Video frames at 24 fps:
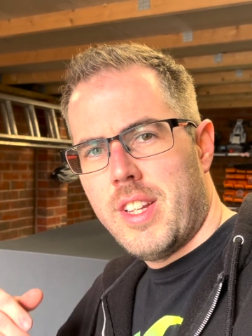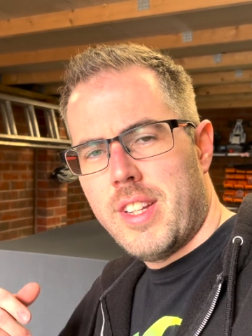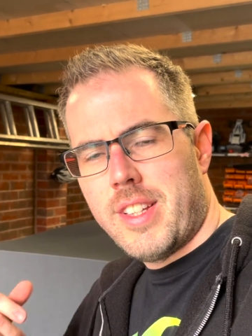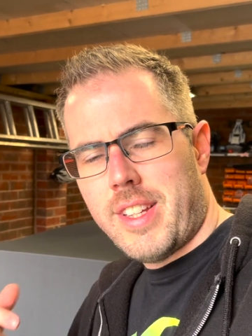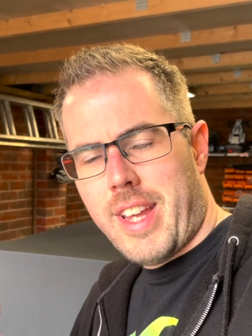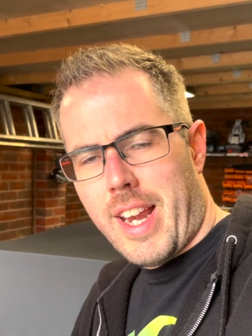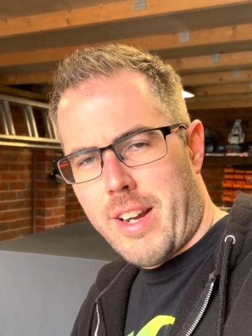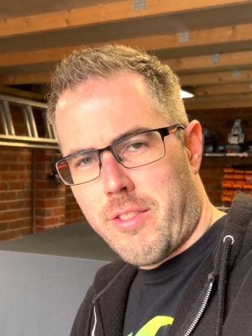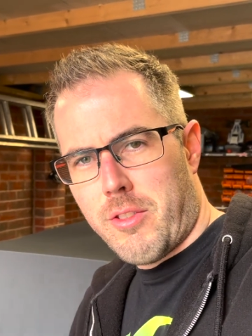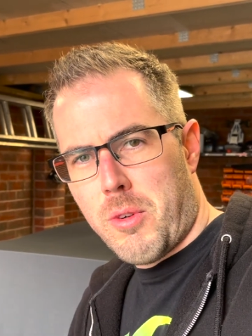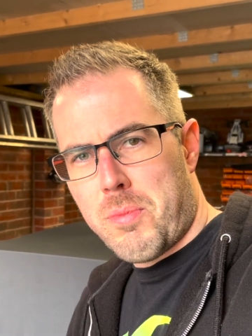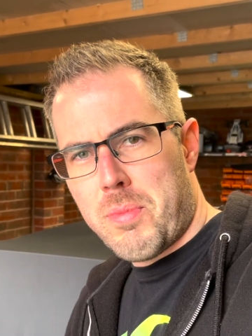
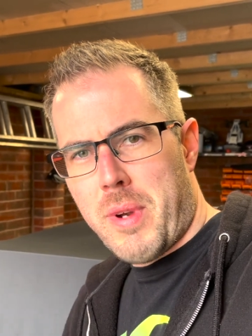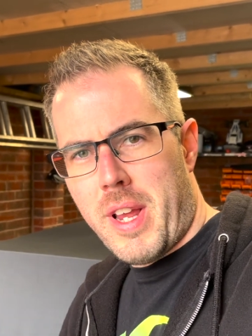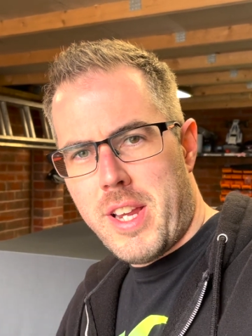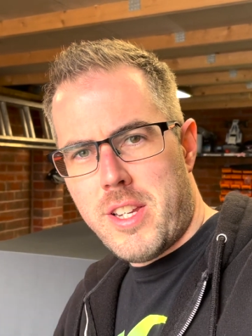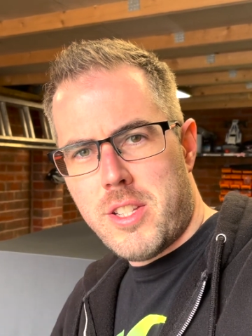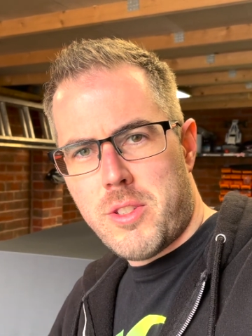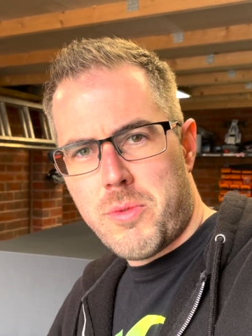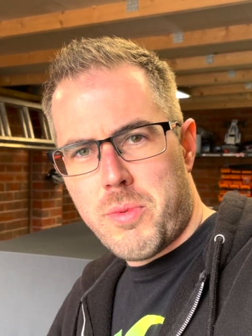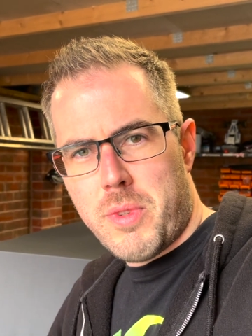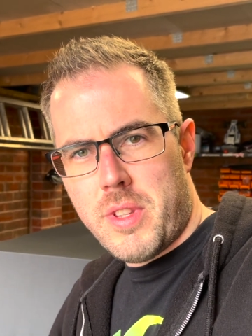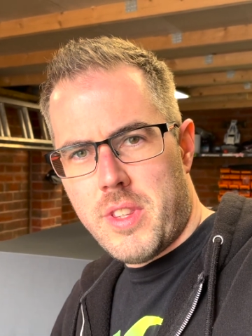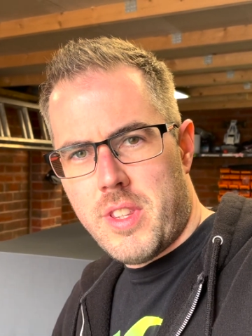get it
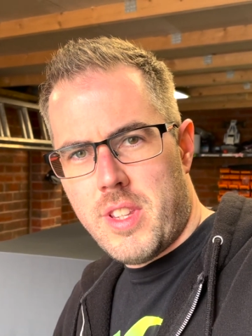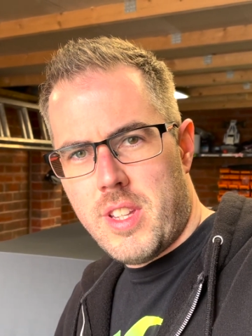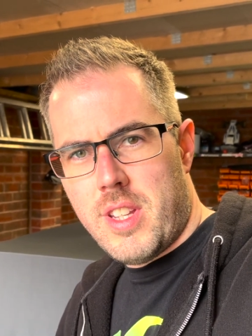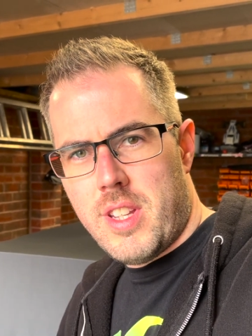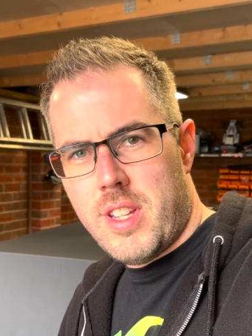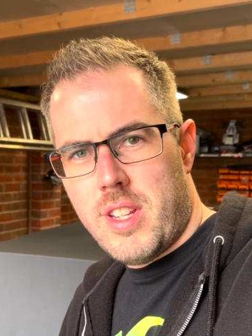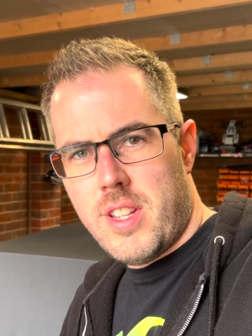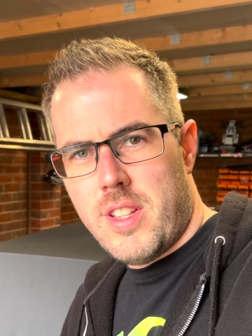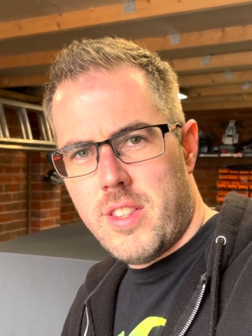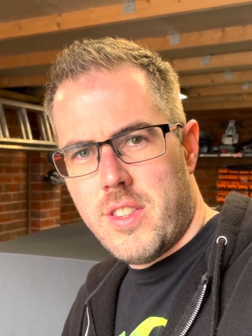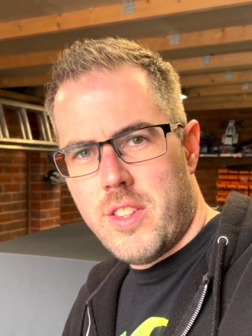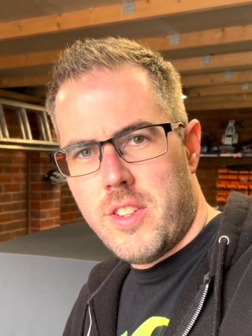replaced with
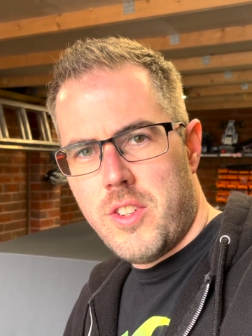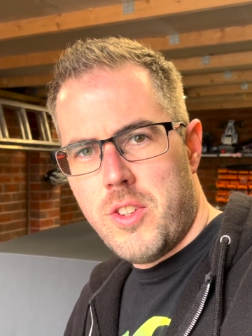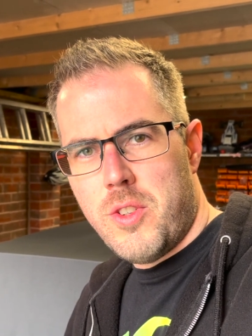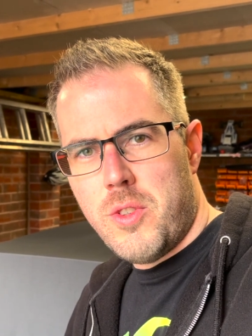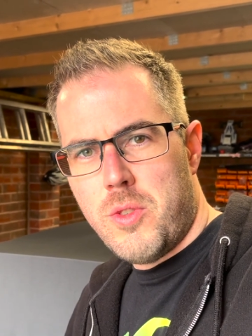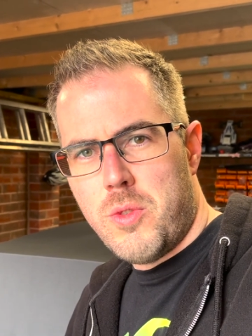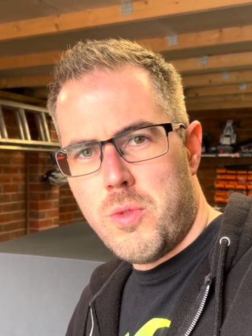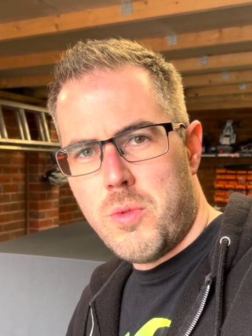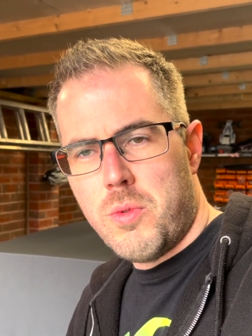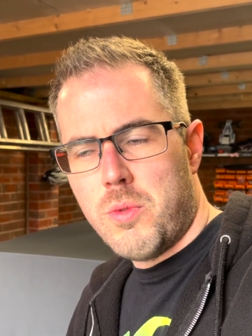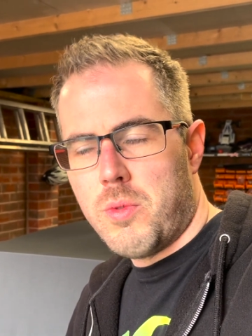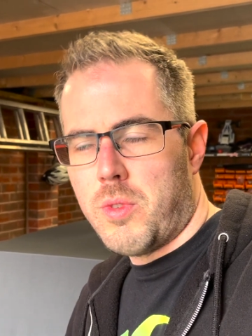the
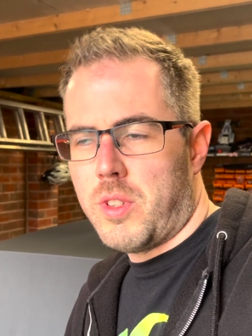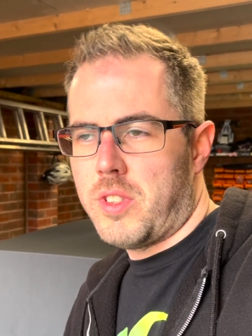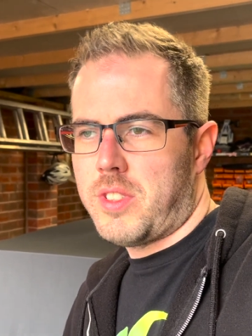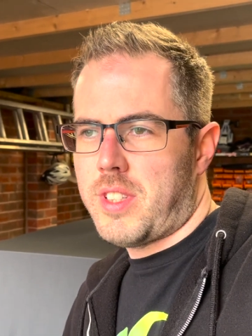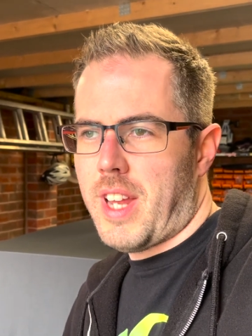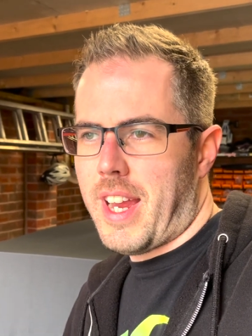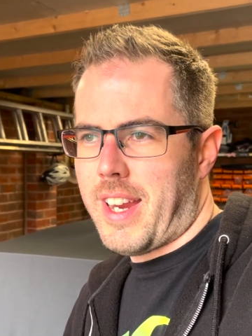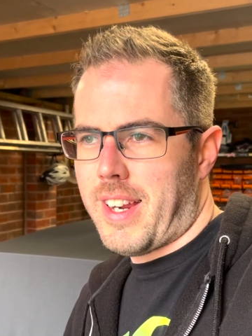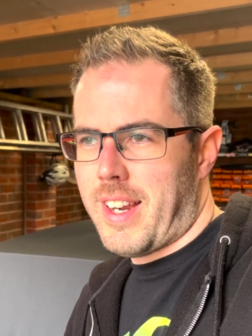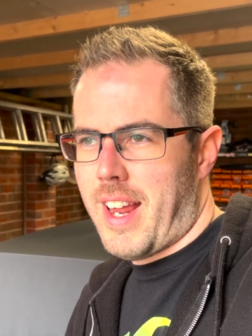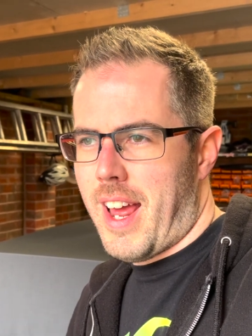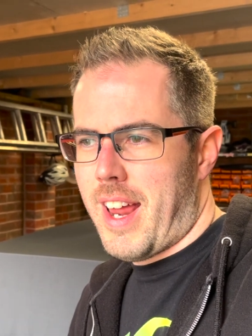new or
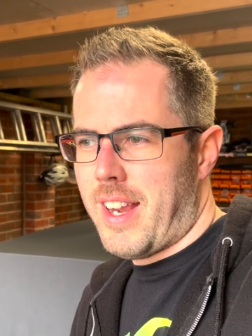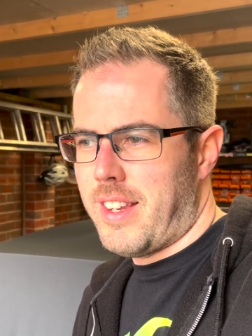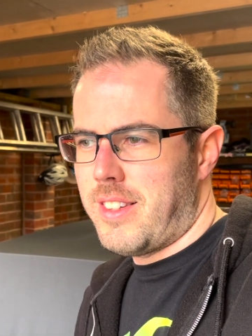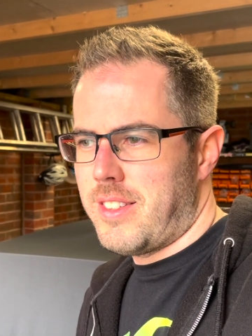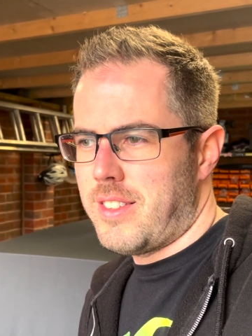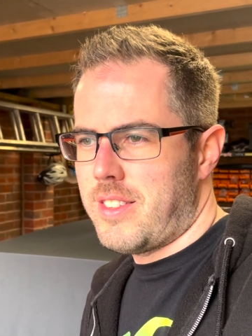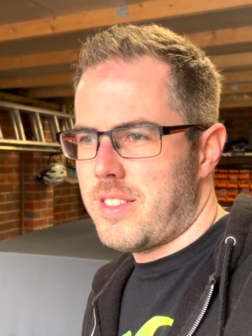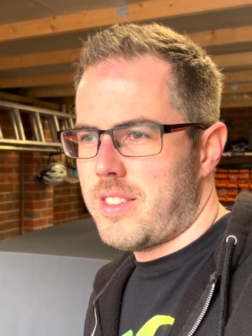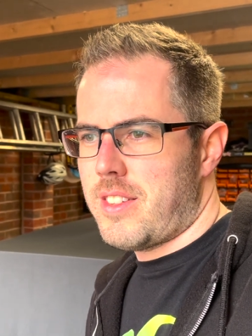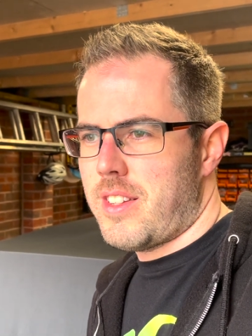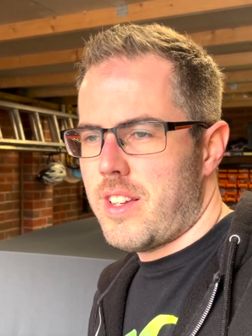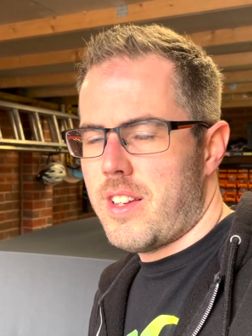
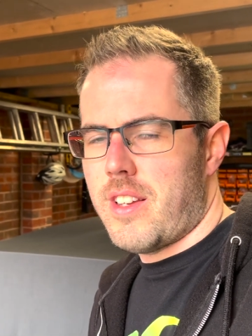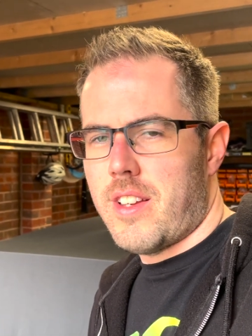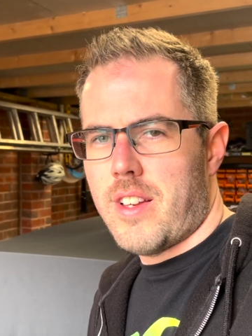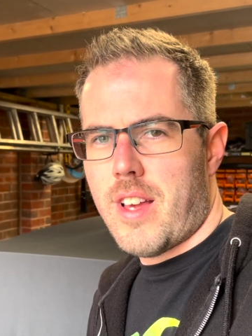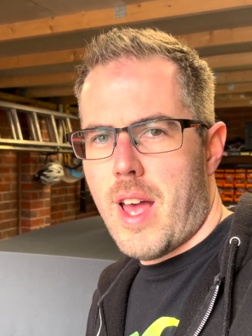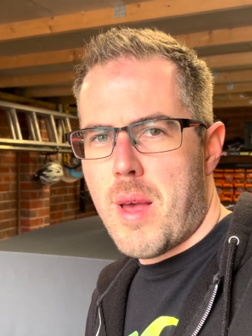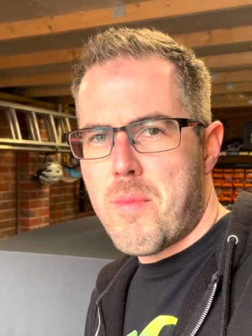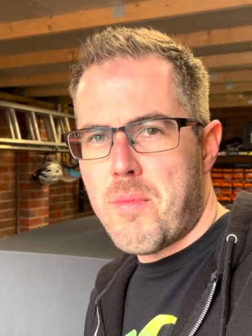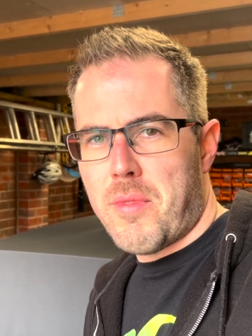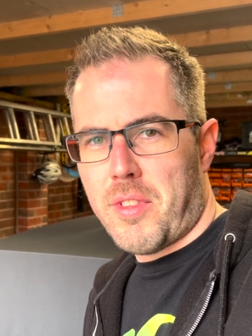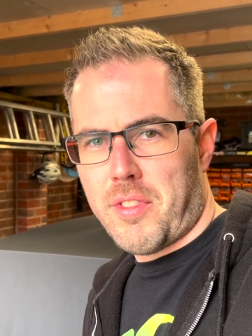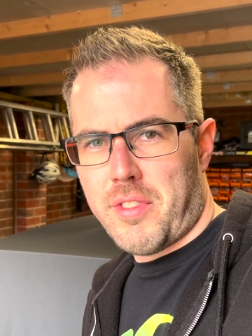second-hand
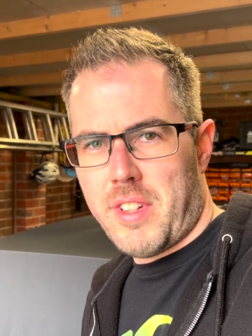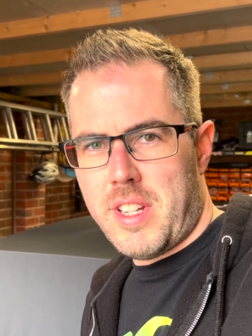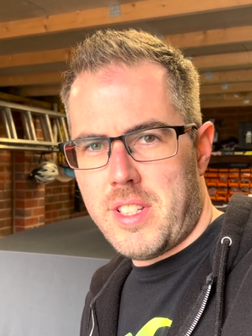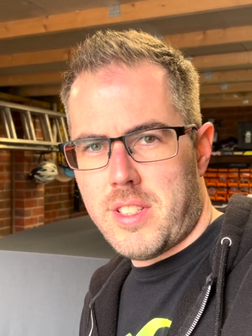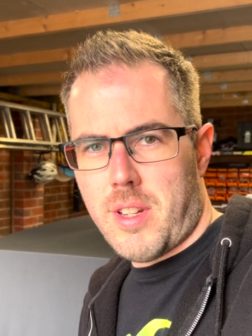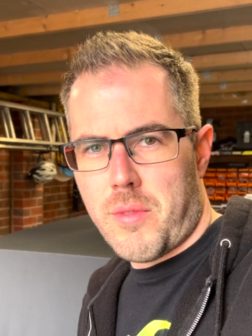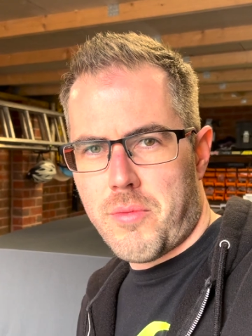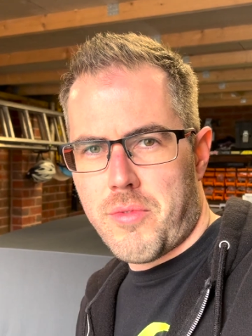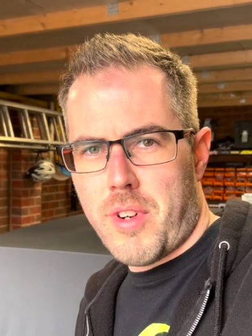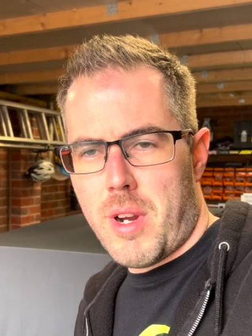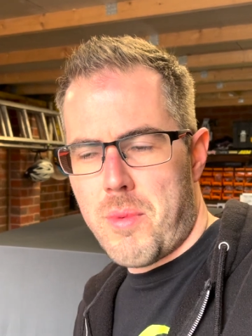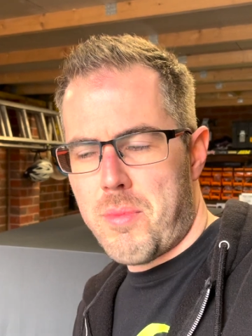M3
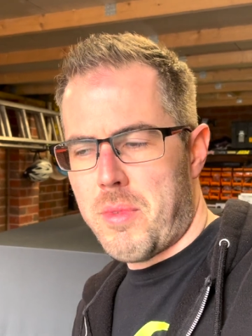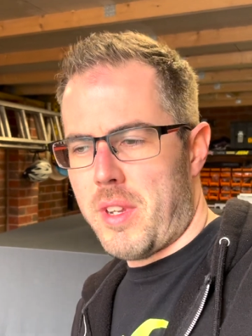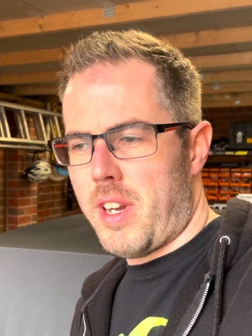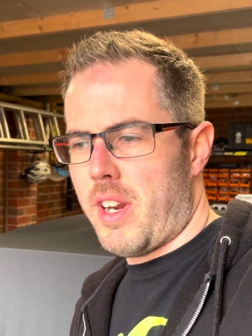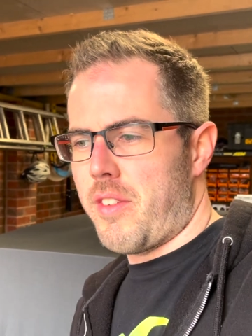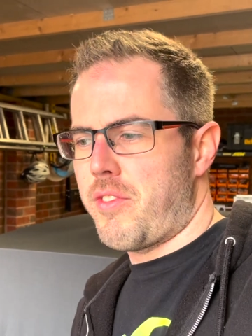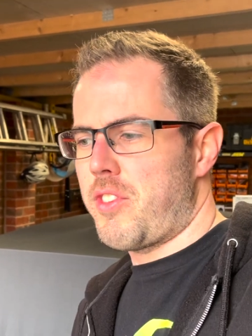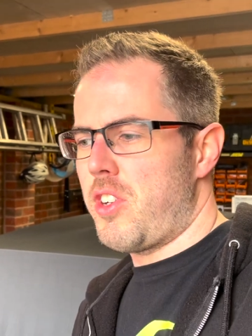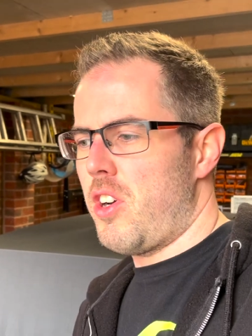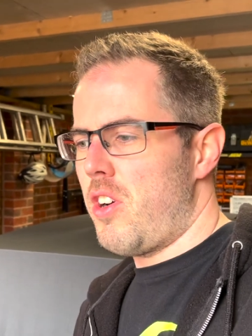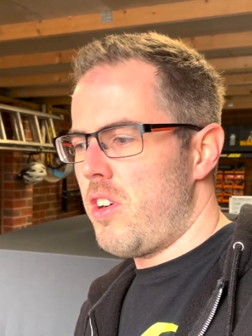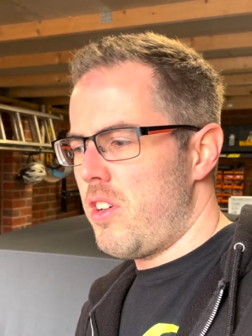subframe that
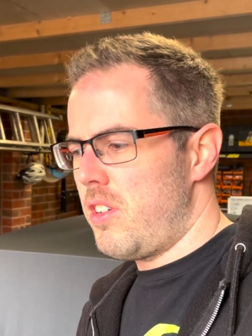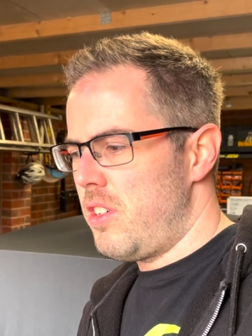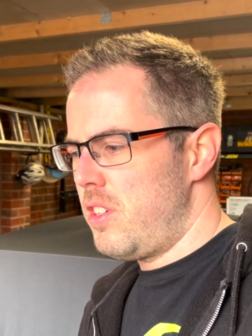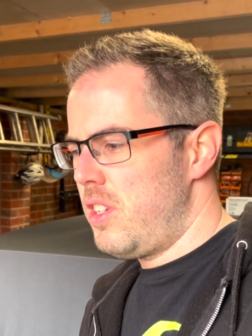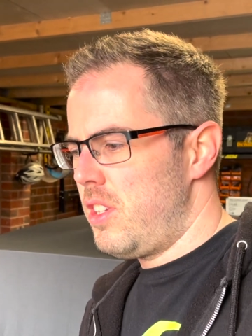I've got,